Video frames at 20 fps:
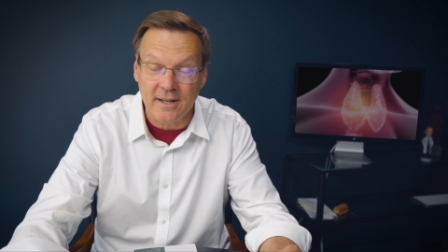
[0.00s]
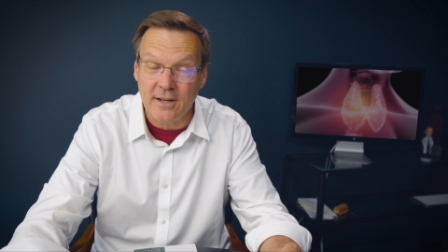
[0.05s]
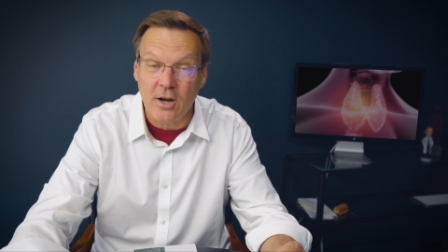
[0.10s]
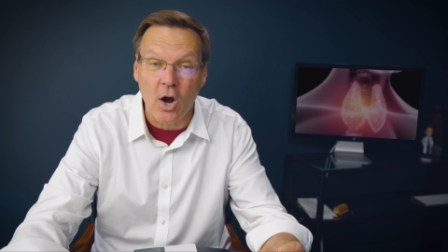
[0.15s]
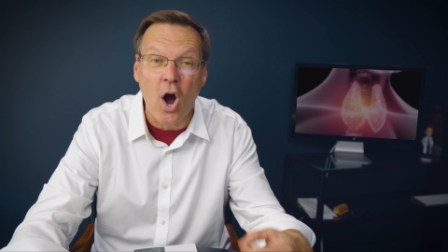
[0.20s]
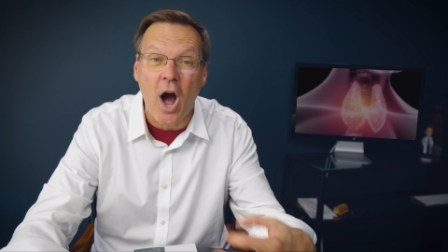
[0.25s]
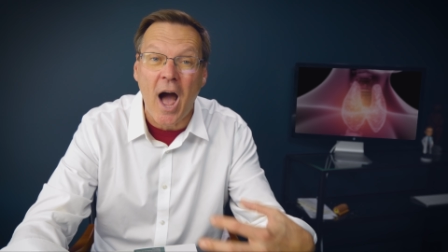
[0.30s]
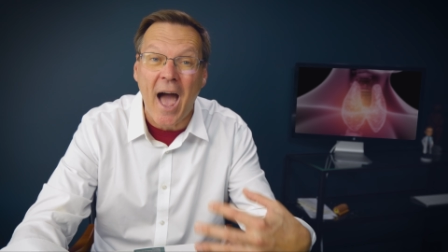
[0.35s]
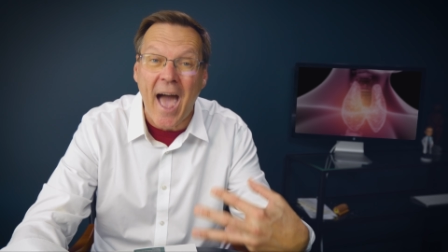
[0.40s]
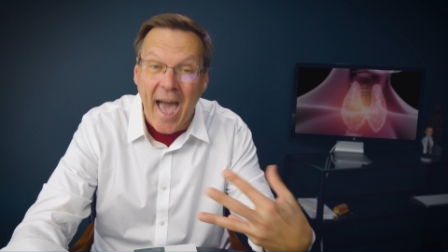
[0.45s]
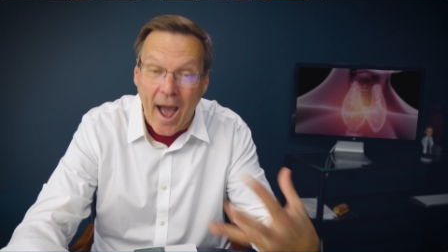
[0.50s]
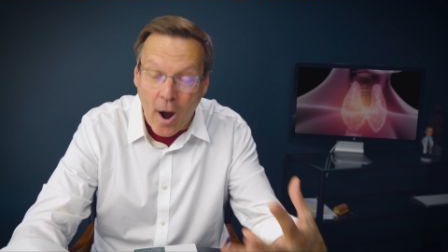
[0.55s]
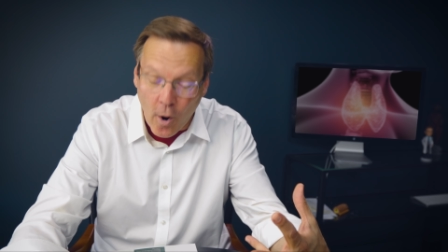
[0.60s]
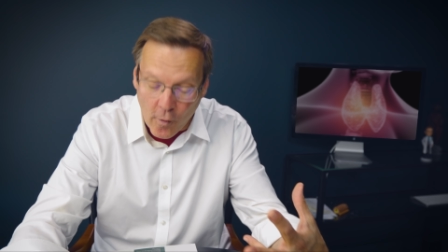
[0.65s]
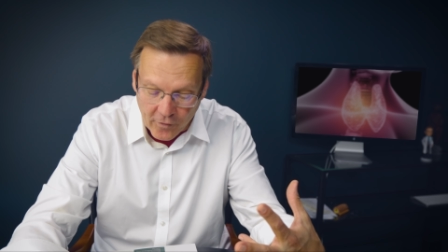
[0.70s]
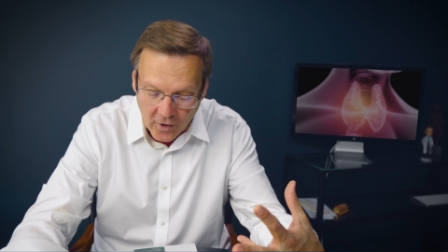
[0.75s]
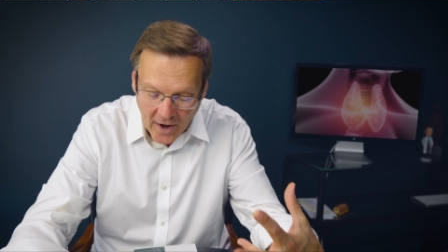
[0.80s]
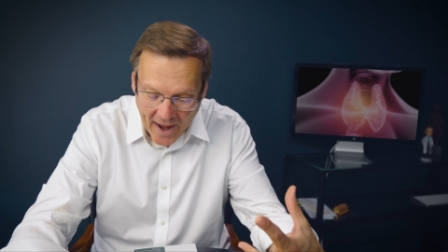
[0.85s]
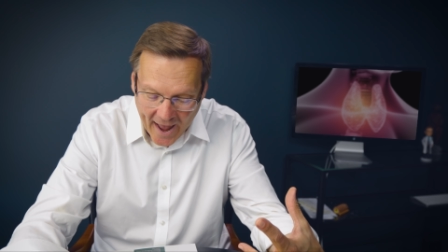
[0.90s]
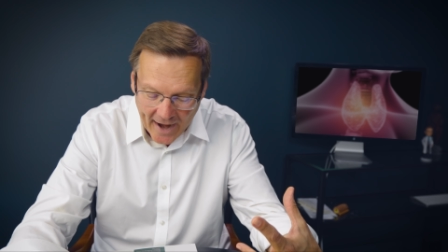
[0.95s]
An
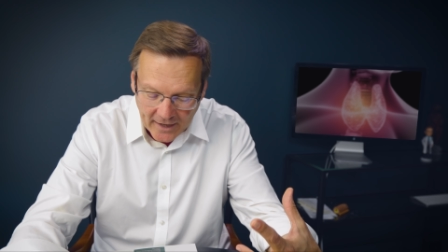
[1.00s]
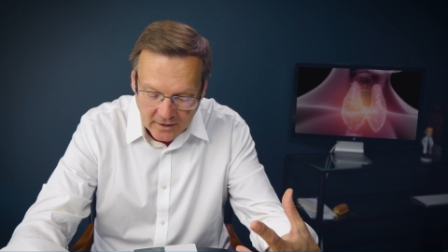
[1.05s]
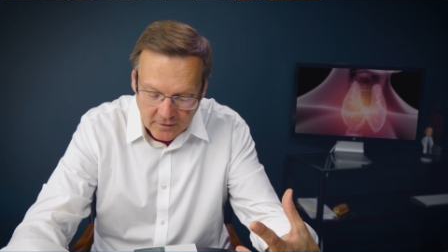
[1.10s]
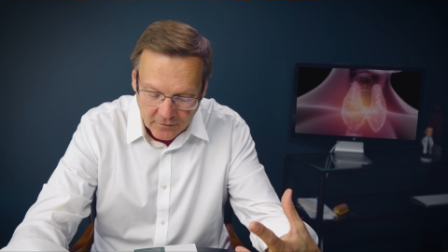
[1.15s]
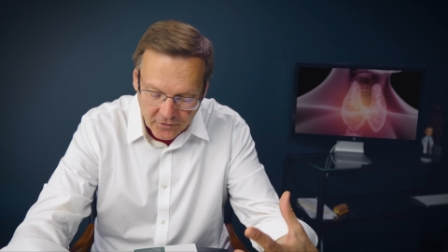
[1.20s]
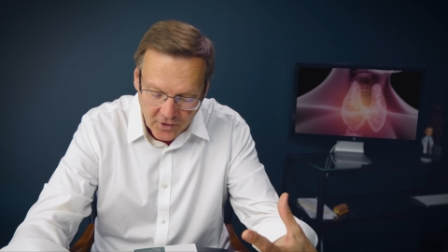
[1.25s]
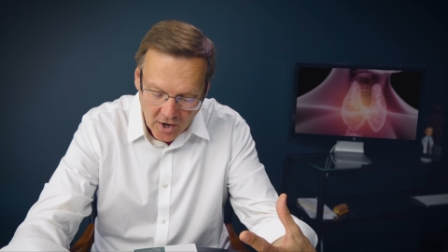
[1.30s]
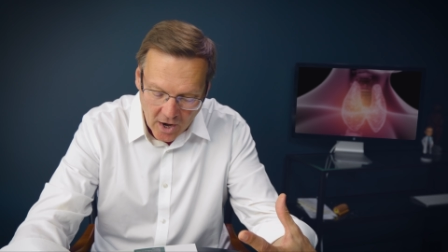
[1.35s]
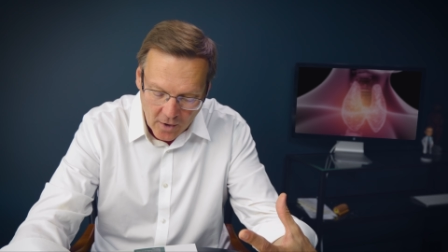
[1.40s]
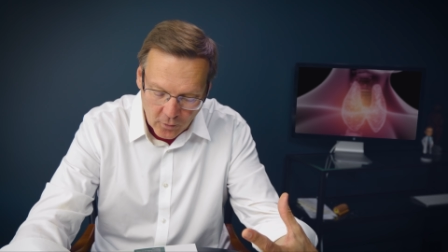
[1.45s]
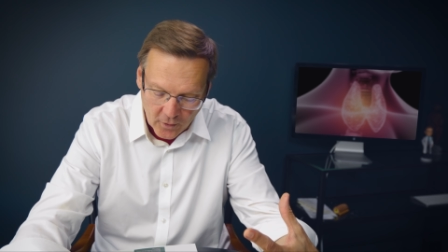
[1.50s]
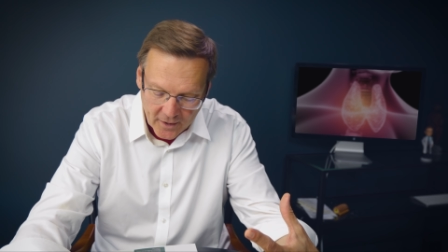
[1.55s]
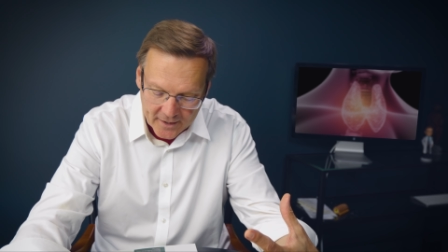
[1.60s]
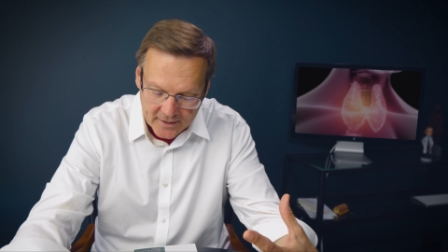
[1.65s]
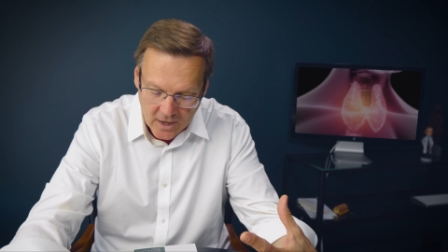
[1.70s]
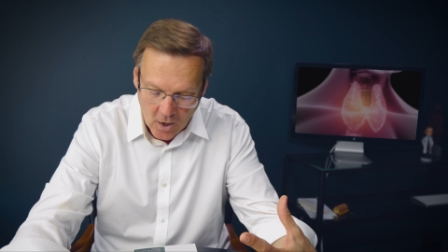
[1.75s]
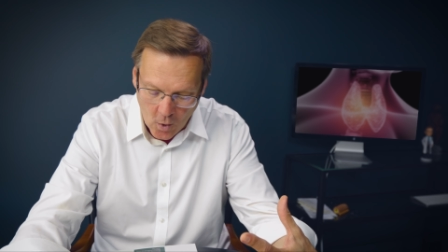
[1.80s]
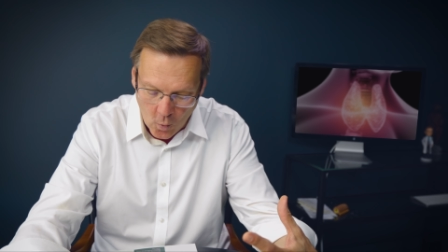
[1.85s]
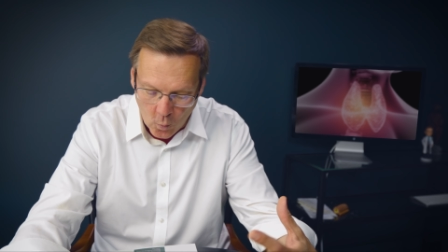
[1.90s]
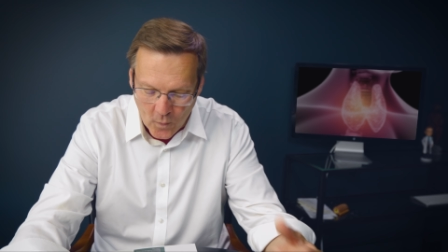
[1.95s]
overactive
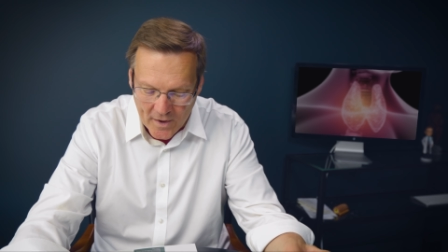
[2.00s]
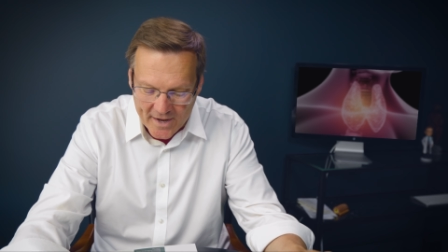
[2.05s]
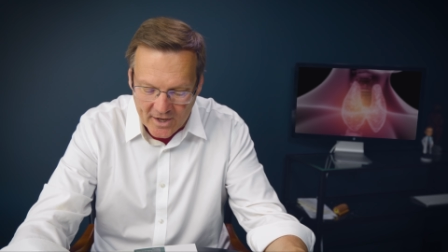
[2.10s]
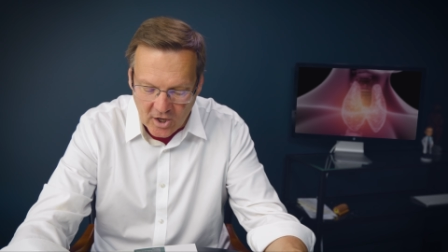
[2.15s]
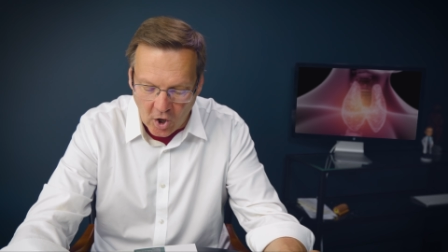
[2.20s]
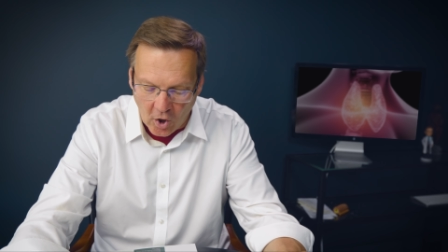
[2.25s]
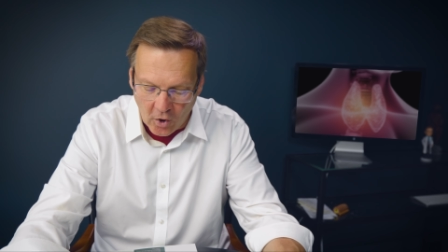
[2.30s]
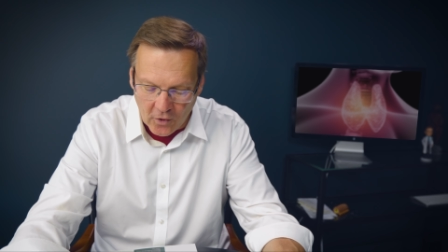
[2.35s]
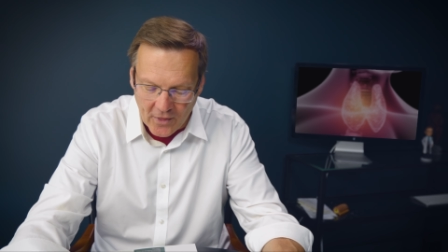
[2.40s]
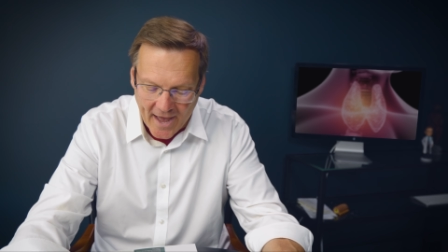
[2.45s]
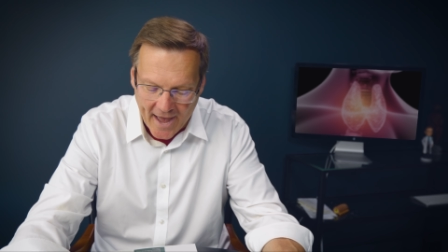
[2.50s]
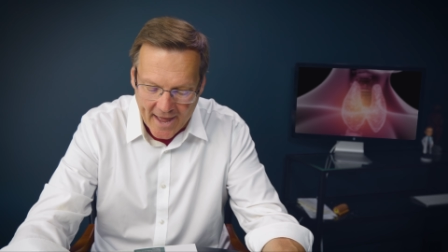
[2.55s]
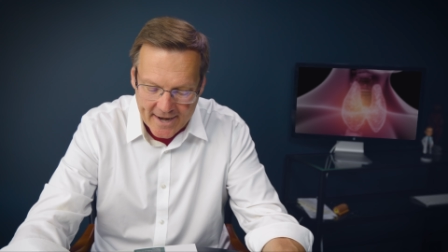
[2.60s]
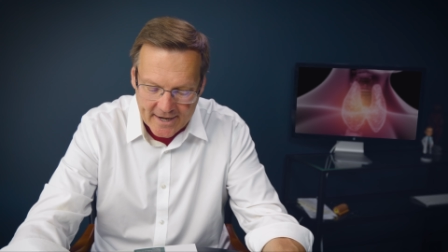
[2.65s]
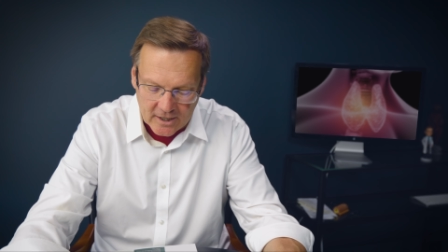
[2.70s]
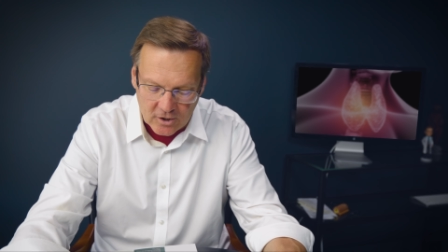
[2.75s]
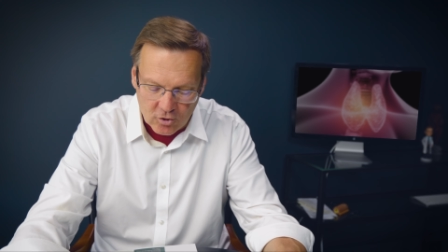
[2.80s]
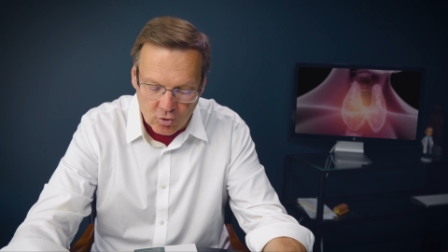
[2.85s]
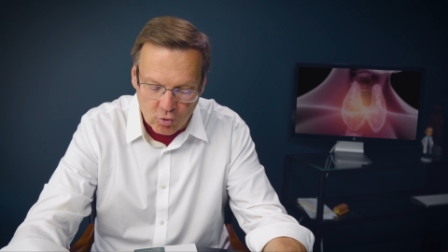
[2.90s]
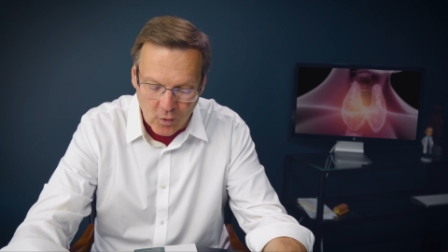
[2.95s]
thyroid, we call
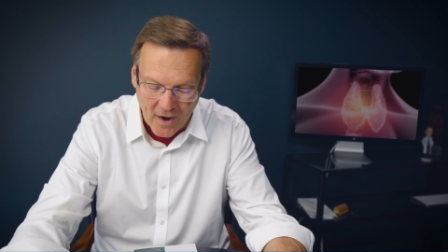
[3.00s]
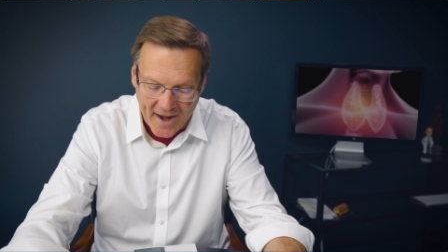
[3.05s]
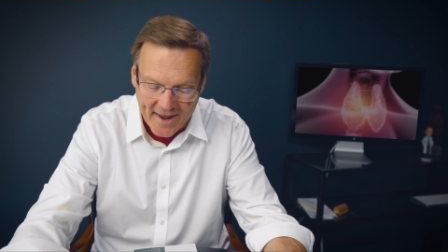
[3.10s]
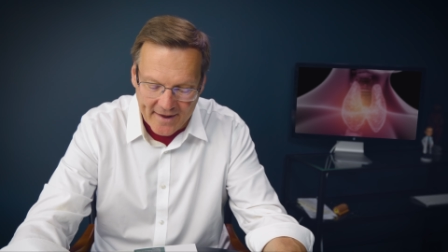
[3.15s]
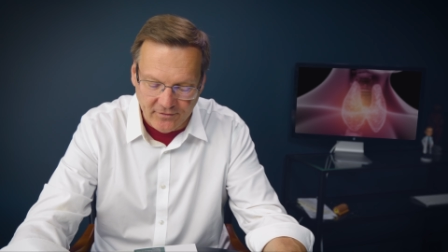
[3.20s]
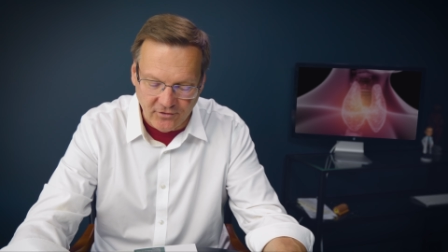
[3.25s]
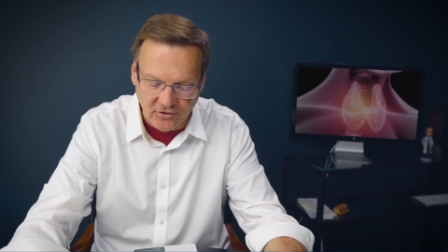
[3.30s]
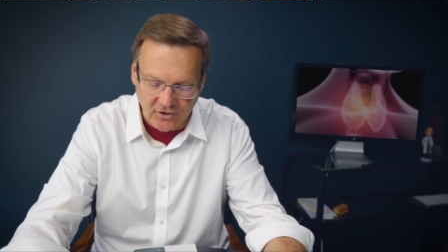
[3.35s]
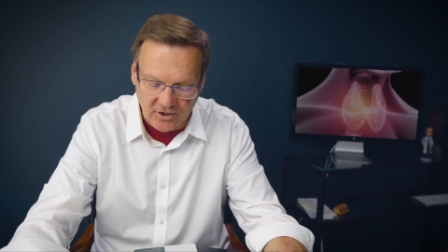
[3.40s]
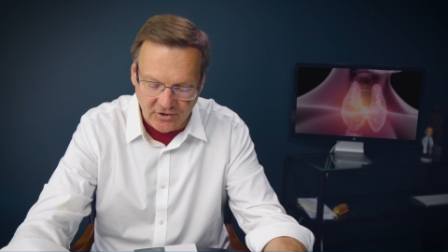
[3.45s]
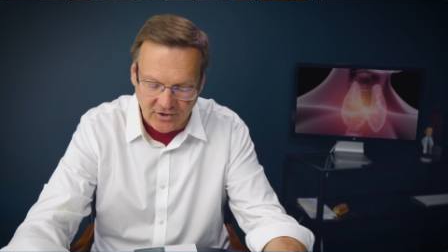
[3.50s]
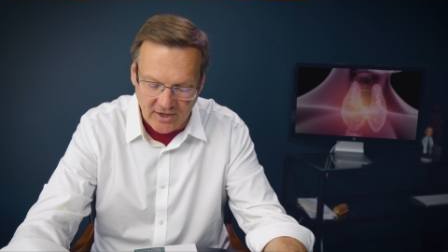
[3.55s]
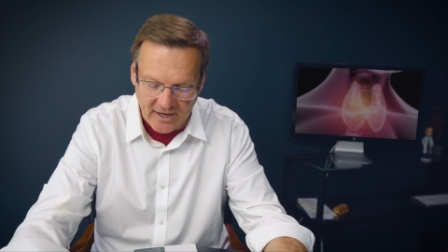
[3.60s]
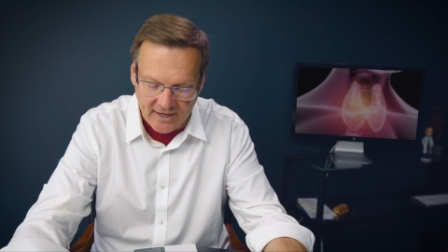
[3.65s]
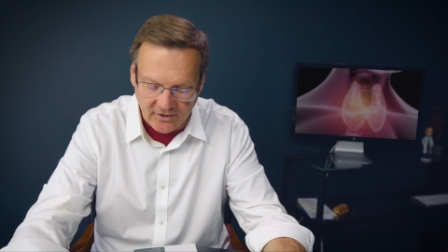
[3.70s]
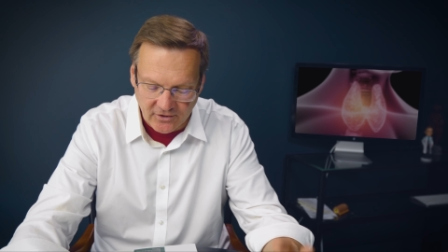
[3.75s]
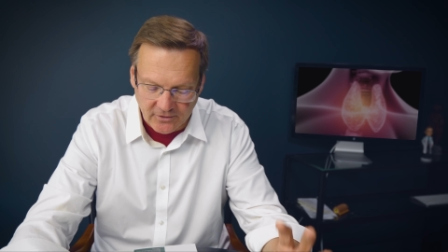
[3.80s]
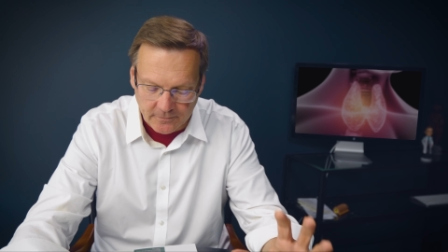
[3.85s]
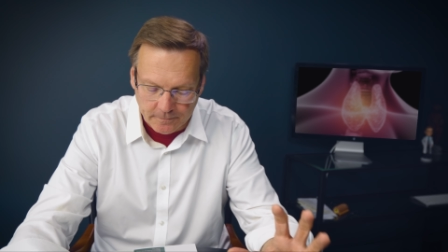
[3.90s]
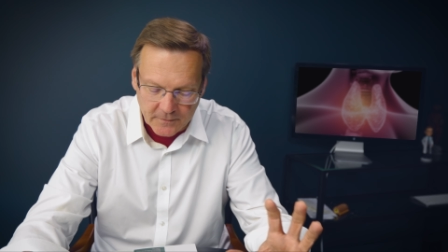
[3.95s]
that Graves'
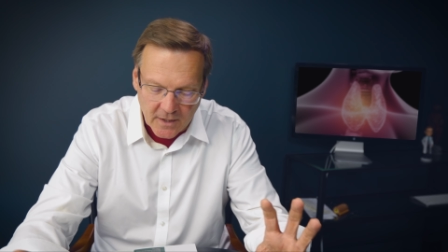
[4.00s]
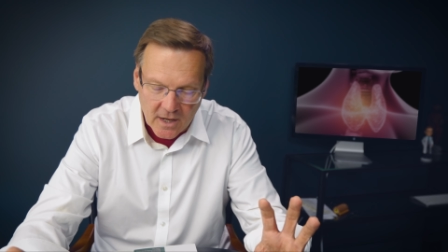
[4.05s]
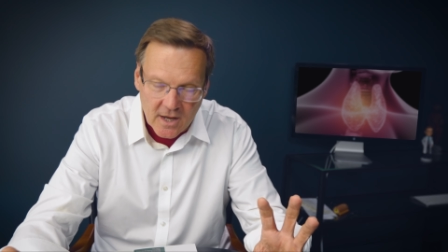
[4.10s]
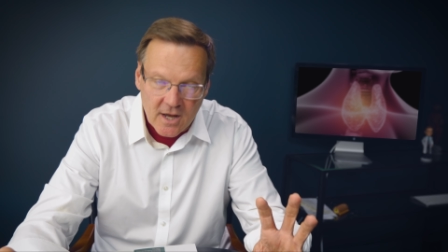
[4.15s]
disease.